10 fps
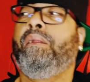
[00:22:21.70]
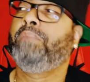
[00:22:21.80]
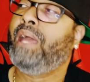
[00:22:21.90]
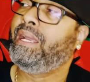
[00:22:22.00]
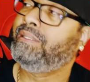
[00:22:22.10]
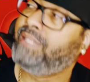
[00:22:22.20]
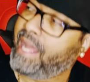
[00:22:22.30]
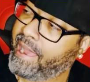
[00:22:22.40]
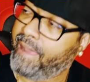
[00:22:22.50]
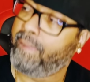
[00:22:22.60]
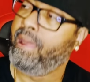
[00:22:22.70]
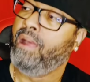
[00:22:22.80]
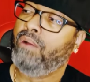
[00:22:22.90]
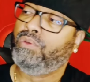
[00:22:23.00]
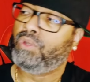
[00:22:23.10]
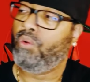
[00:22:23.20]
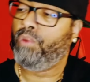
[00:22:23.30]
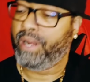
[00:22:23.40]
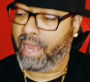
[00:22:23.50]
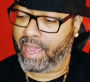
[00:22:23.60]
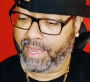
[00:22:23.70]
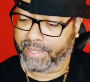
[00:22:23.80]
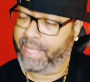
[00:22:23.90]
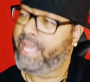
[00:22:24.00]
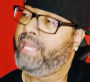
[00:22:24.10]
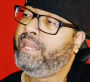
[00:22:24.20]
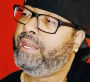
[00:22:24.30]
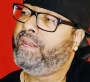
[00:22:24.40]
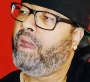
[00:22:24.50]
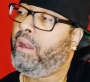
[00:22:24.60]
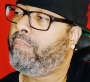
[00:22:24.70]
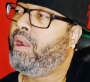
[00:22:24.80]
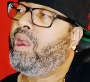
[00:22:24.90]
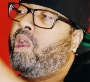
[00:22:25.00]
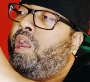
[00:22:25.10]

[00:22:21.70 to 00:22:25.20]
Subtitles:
it. I'm like, damn. So when I heated it up,